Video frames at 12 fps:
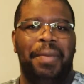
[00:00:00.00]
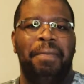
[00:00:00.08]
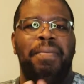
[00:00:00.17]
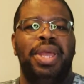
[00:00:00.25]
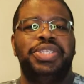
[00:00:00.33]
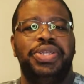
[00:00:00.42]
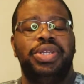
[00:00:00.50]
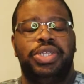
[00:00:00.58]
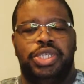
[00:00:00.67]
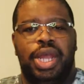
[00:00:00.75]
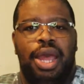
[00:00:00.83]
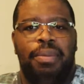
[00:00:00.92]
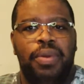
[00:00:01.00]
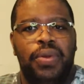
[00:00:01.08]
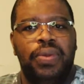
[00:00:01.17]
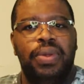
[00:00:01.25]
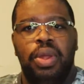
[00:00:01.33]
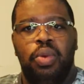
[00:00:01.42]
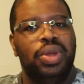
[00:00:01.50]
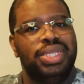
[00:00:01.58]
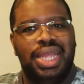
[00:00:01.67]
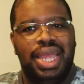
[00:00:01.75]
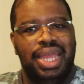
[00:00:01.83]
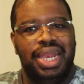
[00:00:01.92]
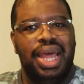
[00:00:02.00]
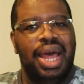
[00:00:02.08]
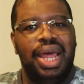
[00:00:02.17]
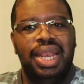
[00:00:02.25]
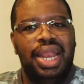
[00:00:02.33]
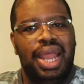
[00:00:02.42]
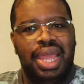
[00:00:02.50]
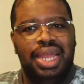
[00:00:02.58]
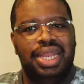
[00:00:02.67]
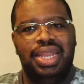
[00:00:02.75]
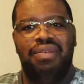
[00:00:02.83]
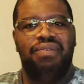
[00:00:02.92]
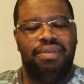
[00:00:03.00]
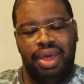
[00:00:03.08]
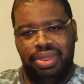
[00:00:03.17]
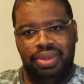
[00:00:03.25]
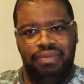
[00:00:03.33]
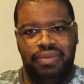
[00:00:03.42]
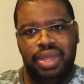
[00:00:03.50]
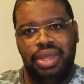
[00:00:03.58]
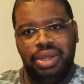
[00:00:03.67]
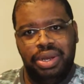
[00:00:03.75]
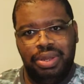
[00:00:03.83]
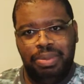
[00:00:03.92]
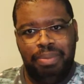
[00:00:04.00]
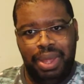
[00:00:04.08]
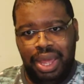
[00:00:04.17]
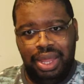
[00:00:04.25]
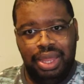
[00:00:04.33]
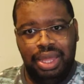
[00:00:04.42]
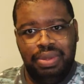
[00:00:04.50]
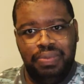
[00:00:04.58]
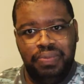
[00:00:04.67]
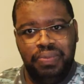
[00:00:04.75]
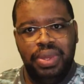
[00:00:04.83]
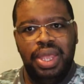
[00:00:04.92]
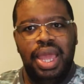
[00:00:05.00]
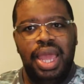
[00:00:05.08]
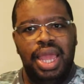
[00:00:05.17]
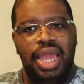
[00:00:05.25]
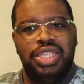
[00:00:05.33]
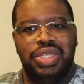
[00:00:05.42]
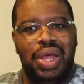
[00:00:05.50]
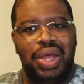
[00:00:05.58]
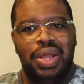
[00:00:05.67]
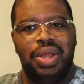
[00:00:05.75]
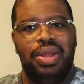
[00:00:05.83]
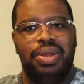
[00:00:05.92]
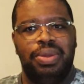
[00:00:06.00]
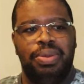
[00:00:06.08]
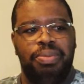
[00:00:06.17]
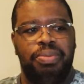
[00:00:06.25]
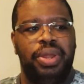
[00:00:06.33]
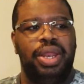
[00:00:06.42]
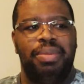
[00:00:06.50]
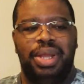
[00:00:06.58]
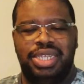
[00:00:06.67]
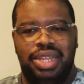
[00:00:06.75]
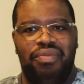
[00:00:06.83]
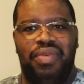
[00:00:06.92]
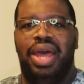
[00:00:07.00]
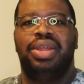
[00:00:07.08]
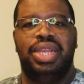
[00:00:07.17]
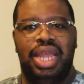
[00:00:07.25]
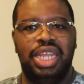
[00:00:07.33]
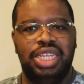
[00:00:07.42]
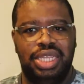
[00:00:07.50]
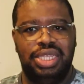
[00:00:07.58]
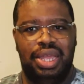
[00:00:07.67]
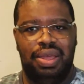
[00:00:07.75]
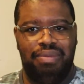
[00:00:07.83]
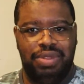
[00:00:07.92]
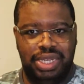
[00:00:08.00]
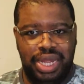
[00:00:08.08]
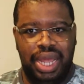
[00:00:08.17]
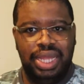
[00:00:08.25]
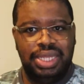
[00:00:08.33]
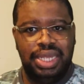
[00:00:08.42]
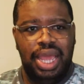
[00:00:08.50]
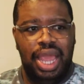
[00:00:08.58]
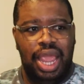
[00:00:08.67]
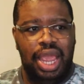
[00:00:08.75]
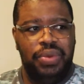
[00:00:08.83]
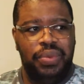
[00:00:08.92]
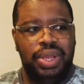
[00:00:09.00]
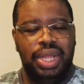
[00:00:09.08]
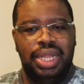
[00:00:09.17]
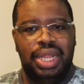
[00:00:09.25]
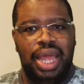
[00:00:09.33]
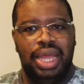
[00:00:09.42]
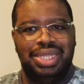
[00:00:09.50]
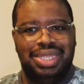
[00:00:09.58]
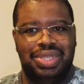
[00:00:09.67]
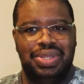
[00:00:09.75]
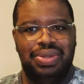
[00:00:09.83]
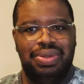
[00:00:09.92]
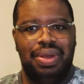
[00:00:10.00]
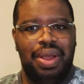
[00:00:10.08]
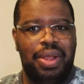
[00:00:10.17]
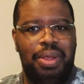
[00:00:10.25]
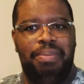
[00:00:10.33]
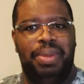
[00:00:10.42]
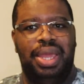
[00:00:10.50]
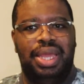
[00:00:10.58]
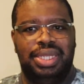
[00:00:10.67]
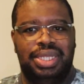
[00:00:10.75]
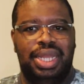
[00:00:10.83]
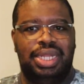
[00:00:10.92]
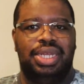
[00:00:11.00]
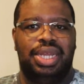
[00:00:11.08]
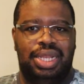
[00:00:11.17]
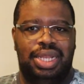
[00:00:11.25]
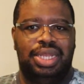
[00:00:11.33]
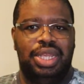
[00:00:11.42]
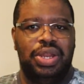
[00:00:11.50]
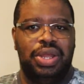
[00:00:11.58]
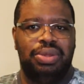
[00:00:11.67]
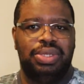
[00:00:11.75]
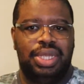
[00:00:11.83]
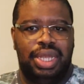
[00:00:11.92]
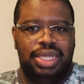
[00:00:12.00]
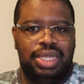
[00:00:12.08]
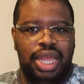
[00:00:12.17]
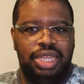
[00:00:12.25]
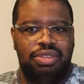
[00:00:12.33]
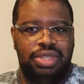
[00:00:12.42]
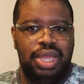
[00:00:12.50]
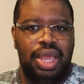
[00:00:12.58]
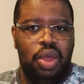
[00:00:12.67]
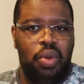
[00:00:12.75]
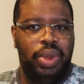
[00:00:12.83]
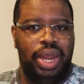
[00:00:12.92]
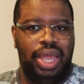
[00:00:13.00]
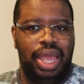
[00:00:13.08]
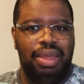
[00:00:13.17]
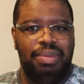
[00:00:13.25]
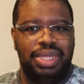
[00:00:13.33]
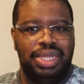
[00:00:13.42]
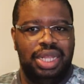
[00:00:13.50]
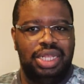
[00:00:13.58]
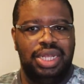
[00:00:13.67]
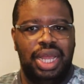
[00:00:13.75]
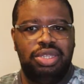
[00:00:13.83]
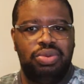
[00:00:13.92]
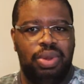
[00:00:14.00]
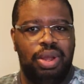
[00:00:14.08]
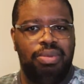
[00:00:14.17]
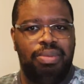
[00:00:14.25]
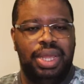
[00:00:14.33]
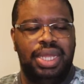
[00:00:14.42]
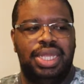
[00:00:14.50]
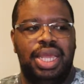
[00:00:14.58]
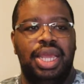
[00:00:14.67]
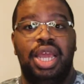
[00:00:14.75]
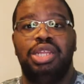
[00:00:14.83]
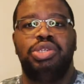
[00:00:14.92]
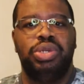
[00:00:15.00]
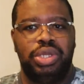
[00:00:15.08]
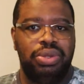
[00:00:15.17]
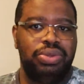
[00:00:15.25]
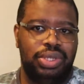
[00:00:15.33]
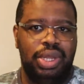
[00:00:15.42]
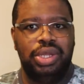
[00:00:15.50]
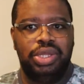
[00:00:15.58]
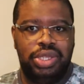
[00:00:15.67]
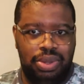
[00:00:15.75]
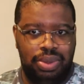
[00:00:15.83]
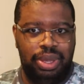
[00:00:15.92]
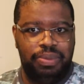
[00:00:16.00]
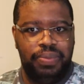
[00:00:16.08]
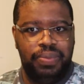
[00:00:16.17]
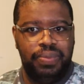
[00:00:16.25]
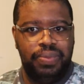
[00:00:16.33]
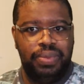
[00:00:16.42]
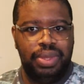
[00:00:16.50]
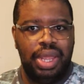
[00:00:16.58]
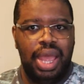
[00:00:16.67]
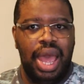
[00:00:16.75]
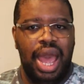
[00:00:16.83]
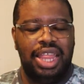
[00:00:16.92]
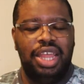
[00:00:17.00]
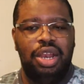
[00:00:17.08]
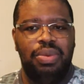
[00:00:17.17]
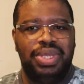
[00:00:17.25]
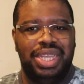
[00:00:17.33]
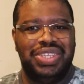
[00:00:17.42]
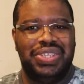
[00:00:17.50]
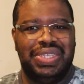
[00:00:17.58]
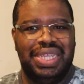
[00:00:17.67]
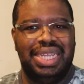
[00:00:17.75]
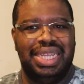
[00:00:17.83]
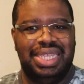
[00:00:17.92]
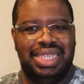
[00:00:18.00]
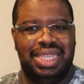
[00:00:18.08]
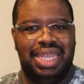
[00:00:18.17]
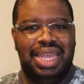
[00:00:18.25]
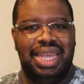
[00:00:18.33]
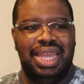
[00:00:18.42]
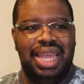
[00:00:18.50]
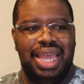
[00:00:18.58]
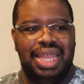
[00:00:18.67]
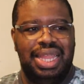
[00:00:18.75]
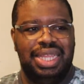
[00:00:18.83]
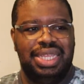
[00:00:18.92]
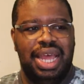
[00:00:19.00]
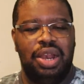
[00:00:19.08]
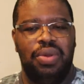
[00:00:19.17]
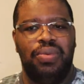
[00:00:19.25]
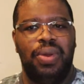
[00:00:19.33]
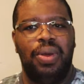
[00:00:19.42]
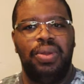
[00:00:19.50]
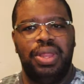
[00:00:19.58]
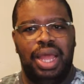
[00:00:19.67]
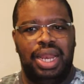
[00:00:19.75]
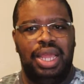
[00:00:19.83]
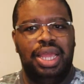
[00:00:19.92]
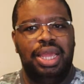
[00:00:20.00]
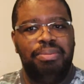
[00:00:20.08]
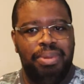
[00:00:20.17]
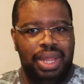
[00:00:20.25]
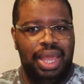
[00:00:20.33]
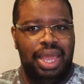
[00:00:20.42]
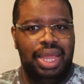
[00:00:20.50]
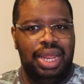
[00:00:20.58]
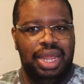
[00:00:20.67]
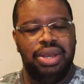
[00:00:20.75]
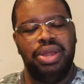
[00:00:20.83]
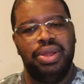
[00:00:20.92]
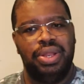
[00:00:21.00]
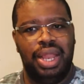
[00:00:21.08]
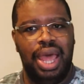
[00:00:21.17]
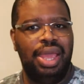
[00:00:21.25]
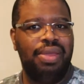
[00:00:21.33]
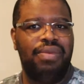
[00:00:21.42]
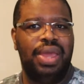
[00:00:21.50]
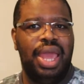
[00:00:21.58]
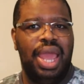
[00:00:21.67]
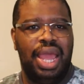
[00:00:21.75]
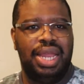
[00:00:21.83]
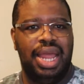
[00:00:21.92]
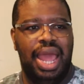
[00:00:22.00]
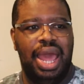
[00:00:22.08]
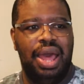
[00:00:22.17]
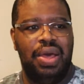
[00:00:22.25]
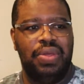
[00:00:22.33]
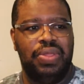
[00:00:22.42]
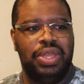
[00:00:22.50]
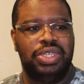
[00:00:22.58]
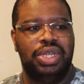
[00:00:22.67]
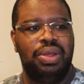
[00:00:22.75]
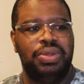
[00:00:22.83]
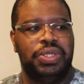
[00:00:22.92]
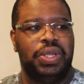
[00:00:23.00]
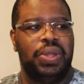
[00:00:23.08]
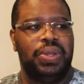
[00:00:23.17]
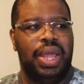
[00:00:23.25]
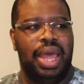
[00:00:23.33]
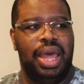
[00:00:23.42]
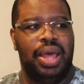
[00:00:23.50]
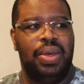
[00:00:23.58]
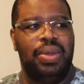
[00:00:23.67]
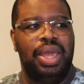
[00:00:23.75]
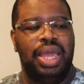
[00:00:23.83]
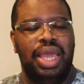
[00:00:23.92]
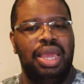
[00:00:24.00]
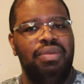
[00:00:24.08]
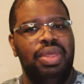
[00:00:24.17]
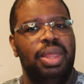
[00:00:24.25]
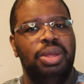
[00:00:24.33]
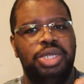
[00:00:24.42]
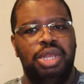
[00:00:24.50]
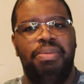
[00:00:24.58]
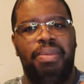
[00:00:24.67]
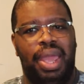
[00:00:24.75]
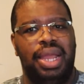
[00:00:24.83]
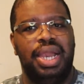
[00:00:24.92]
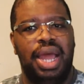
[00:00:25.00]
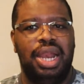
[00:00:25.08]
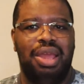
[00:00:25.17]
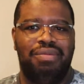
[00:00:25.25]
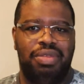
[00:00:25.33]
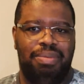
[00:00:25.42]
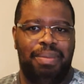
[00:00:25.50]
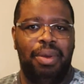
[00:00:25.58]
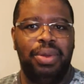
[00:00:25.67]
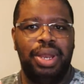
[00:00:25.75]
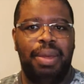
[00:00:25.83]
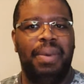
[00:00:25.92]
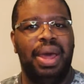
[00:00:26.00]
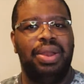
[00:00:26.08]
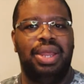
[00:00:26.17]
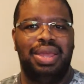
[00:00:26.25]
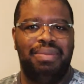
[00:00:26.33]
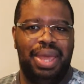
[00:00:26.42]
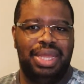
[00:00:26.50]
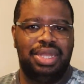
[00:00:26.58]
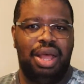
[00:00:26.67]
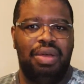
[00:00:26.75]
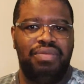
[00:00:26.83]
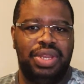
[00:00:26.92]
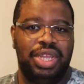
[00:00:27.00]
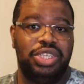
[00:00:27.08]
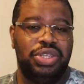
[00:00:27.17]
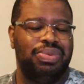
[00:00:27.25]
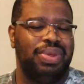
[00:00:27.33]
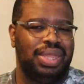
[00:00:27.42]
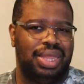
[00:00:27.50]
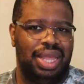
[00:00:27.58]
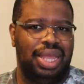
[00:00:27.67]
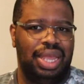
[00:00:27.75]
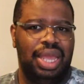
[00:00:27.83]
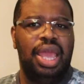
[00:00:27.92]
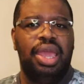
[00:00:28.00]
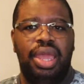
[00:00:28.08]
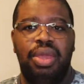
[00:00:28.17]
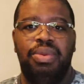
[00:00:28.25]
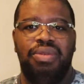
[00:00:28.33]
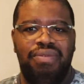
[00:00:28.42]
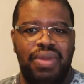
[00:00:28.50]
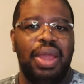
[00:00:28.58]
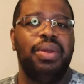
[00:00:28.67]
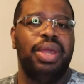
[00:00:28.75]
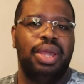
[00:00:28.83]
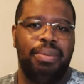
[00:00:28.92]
Mr. Scheibel was like an unlikely father figure to Beth. He taught her pretty much the foundations of chess and really led to her being such a, success when it came into the chess world because he introduced her to it. I thought it was interesting to see this kind of role that he played in her life, and how the show showed how, even though she may not have spoken about him as often as you would think, he was very